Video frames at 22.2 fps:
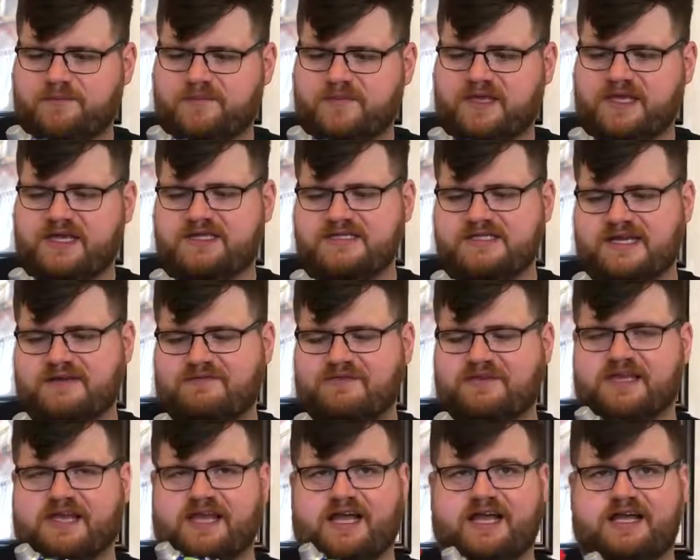He is
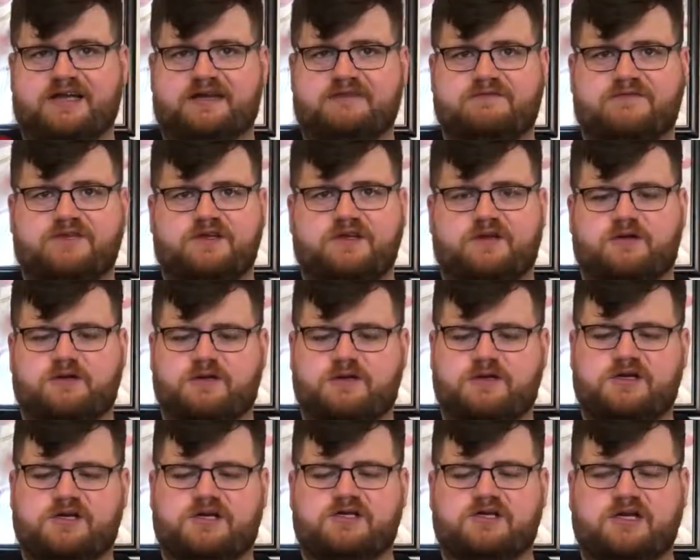definitely kind of,
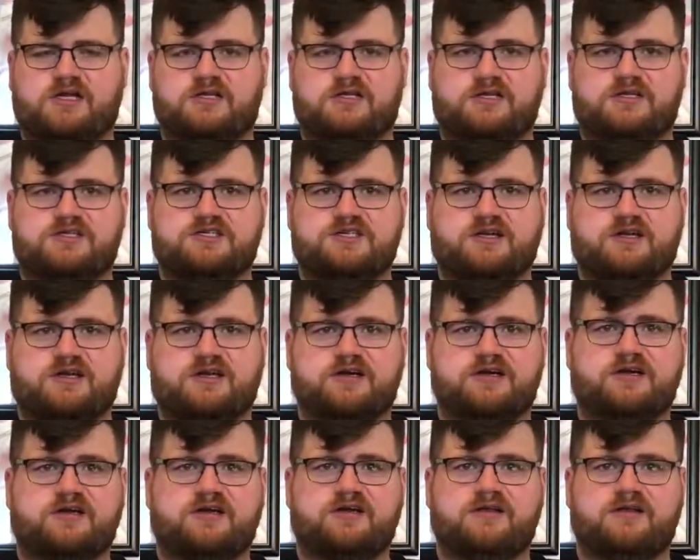a
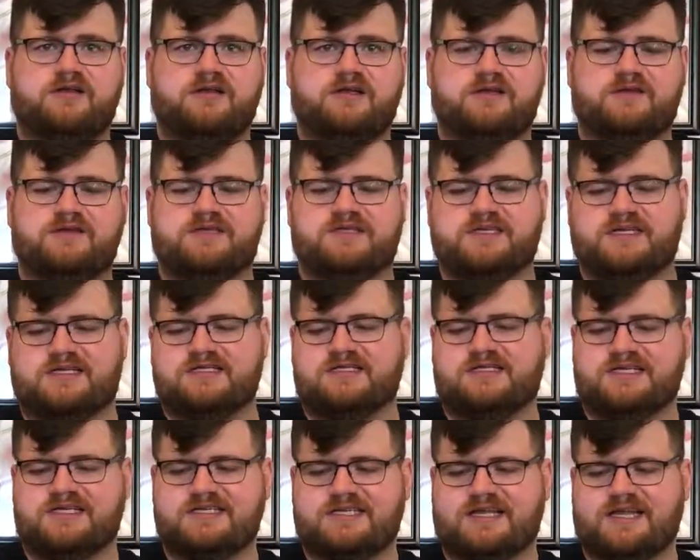chunker in the sense
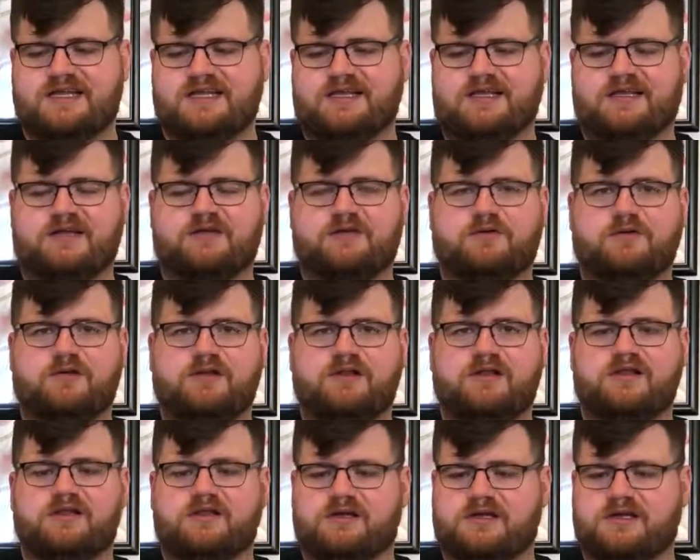that he's kind of like a
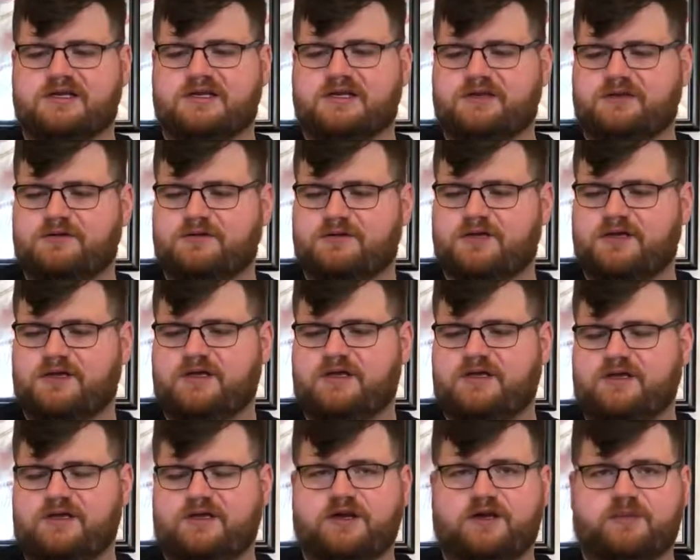gorilla looking dude,
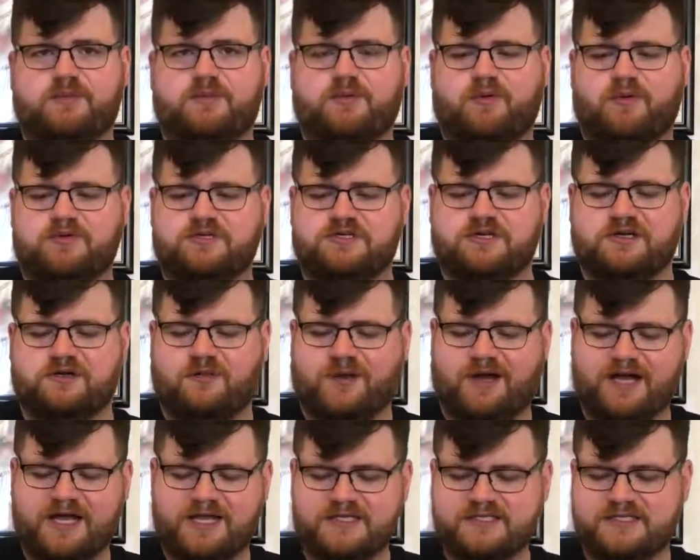proportionate
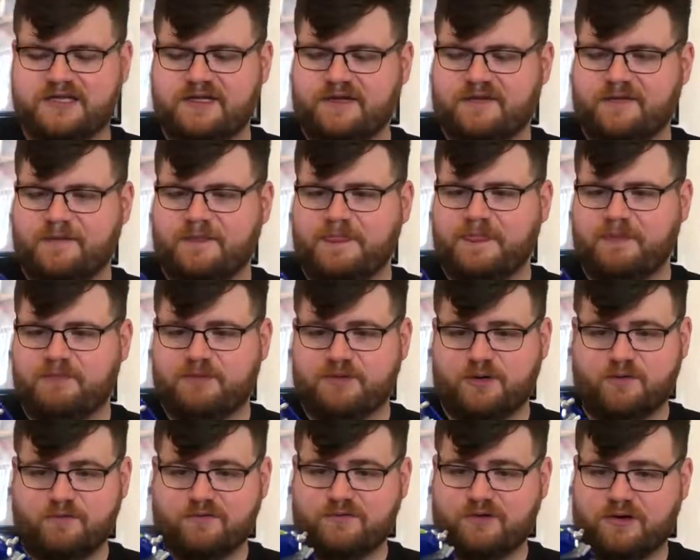wise.
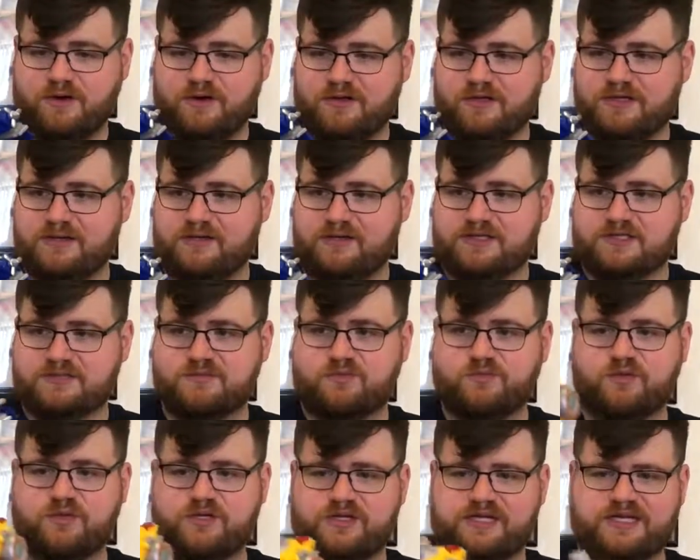But overall, it looks
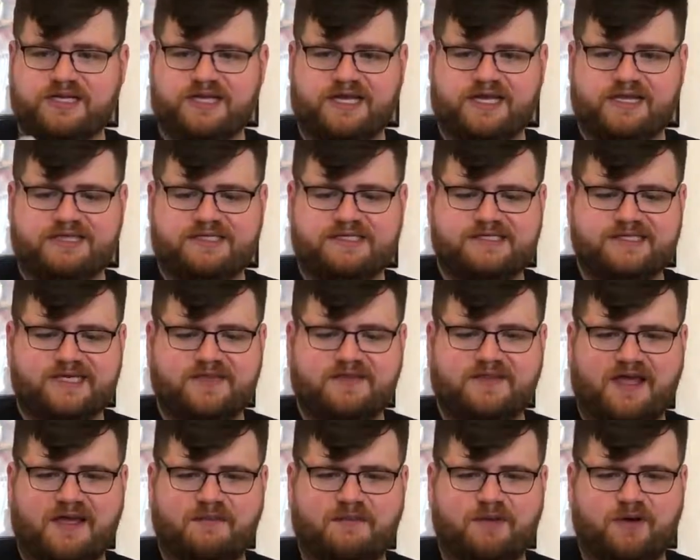really nice
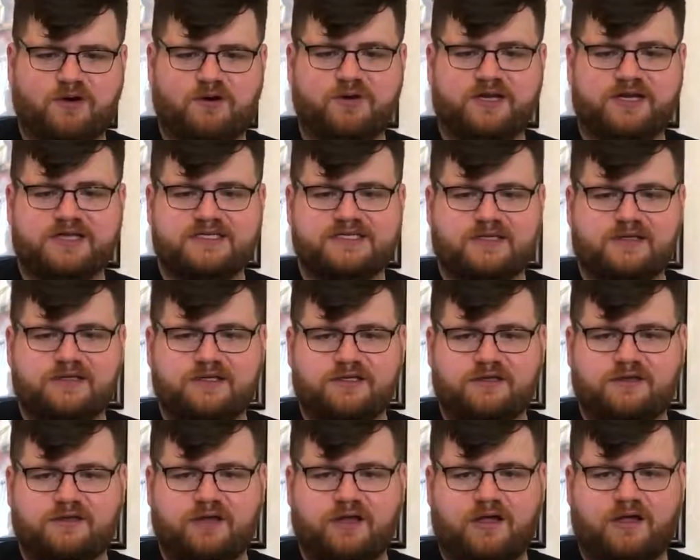in that mode. It is a
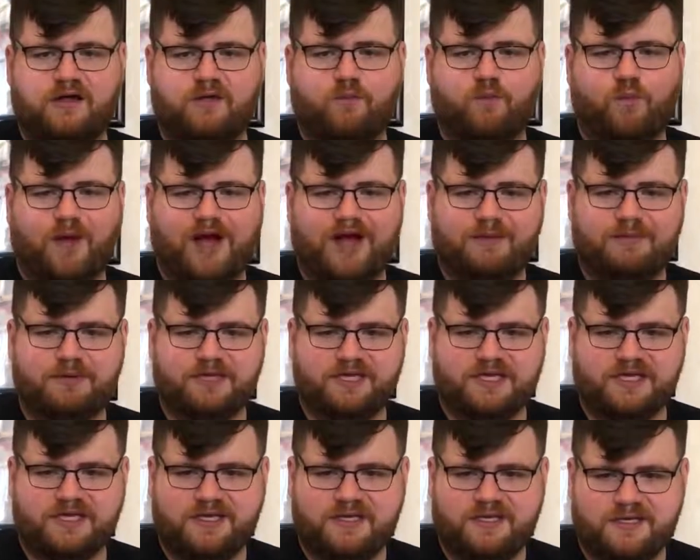little
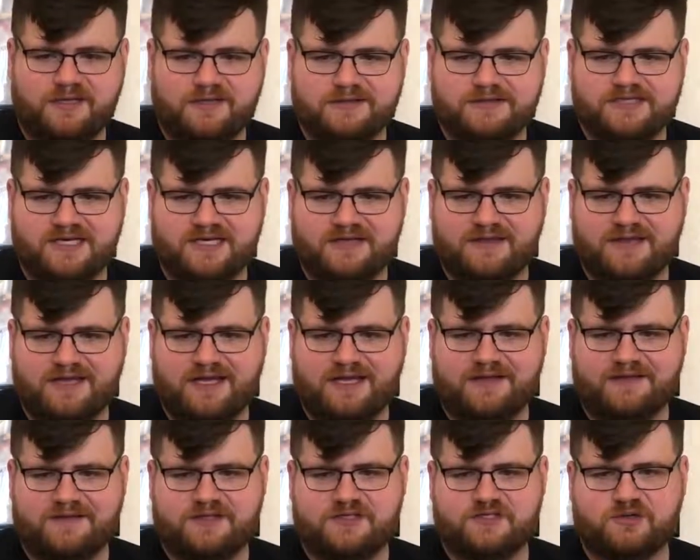wobbly, I'll say
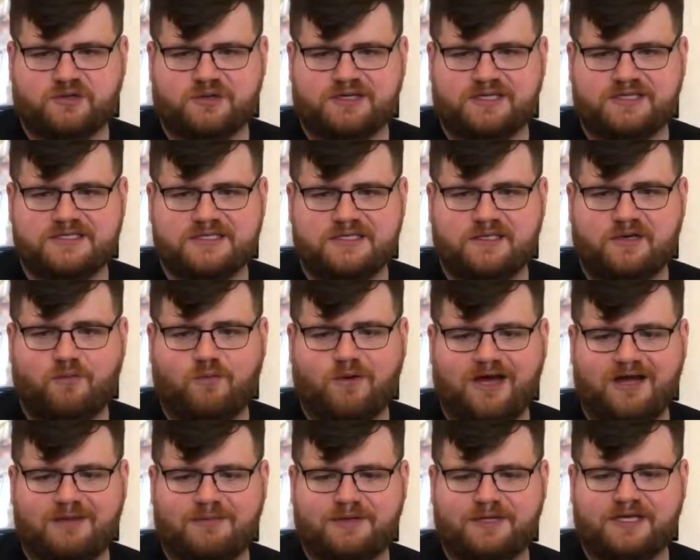that. The joint is a little
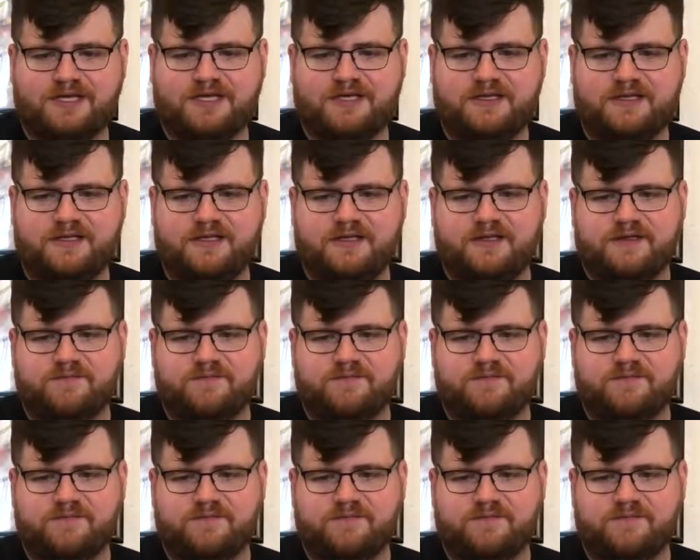wobbly.